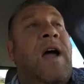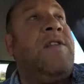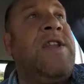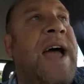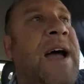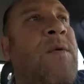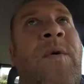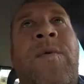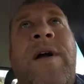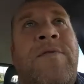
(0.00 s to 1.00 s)
And now
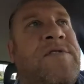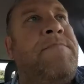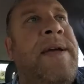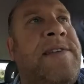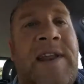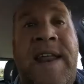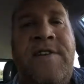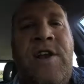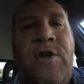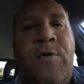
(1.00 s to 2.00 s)
we're going to meet
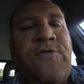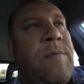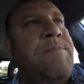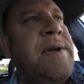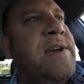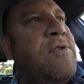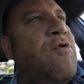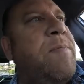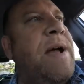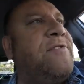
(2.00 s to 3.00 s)
Linda Luz. I'm picking her
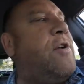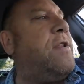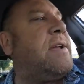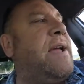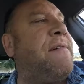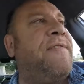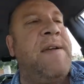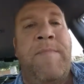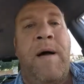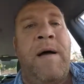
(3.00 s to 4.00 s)
up outside a cafe
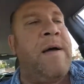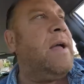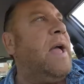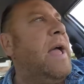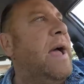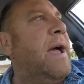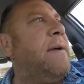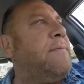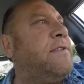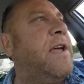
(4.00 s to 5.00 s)
bar,
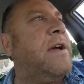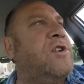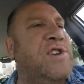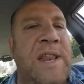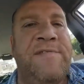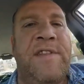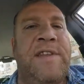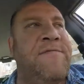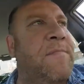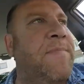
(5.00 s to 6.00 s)
and uh, cause she lives in a
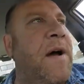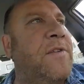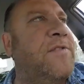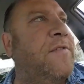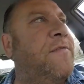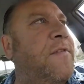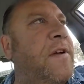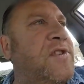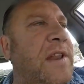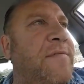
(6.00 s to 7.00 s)
different part of, uh,
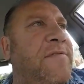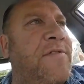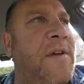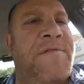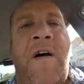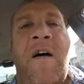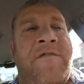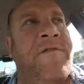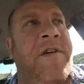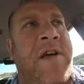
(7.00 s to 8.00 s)
she lives uh, five
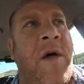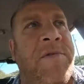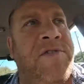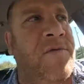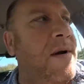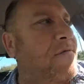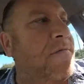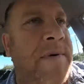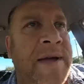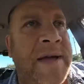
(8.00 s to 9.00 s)
uh, kilometres away
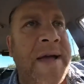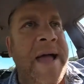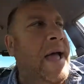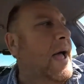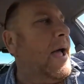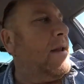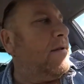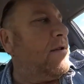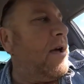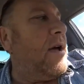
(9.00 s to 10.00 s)
from me,
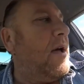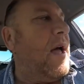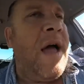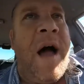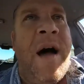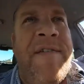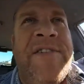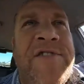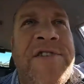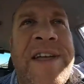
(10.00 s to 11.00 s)
and uh, I've
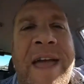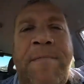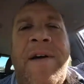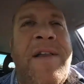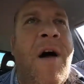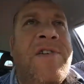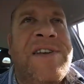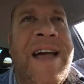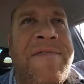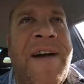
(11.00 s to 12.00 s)
asked her to get me a nice
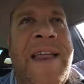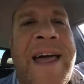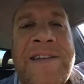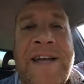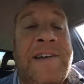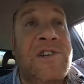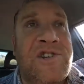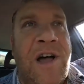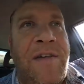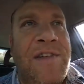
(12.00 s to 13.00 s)
cafe latte to
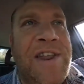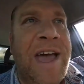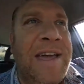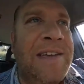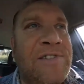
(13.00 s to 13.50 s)
start the day.